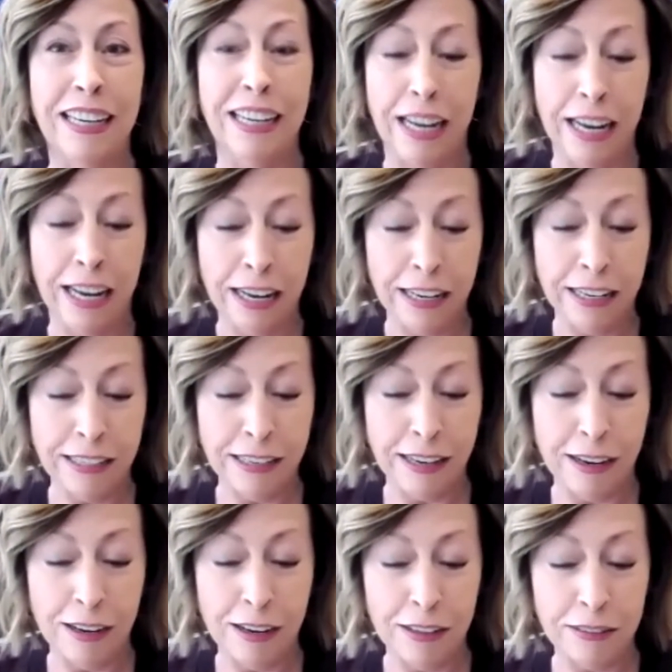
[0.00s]
And
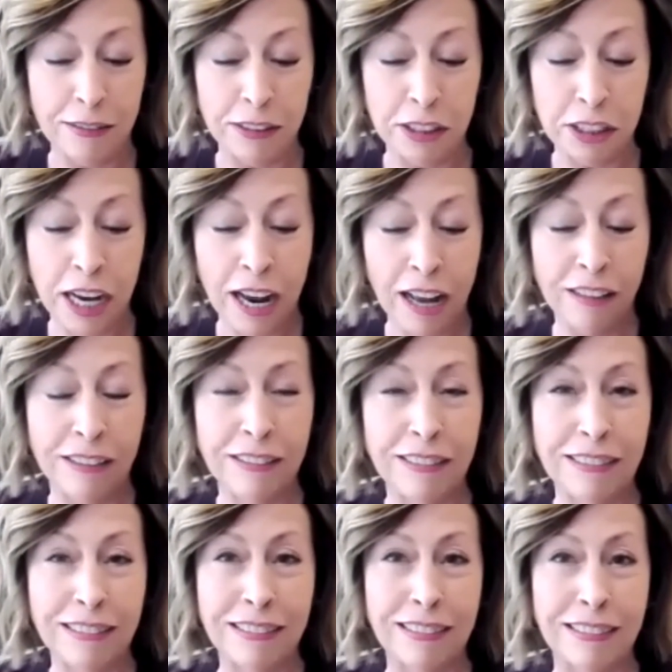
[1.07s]
the challenge
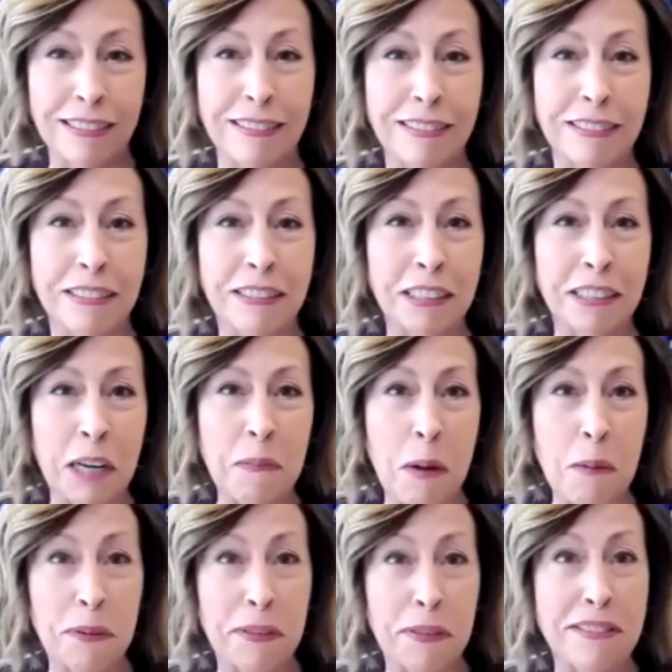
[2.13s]
is to come
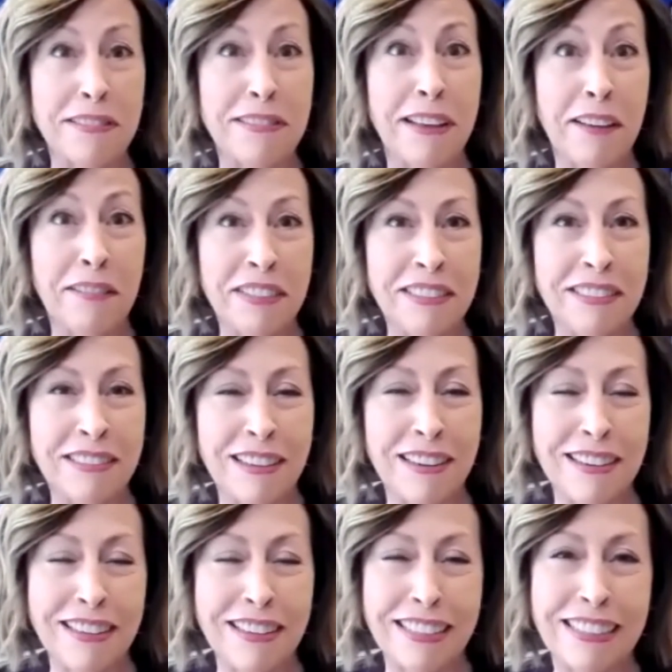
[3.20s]
up with 7
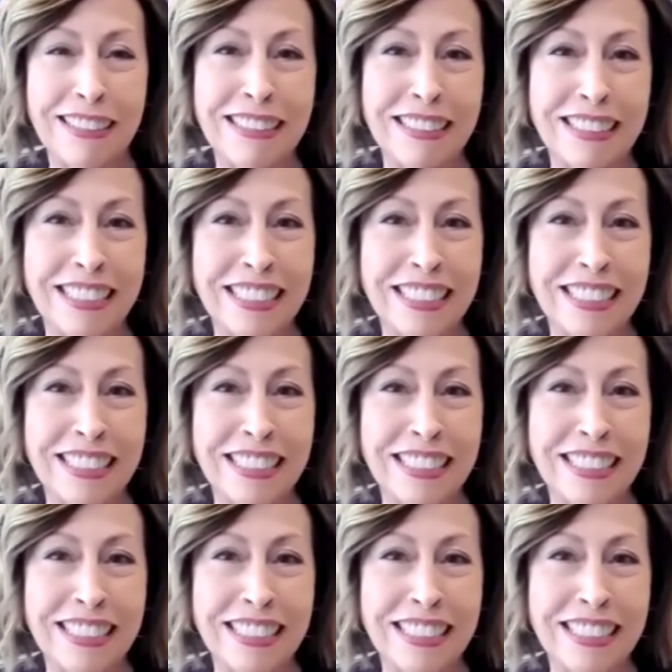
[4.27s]
signs.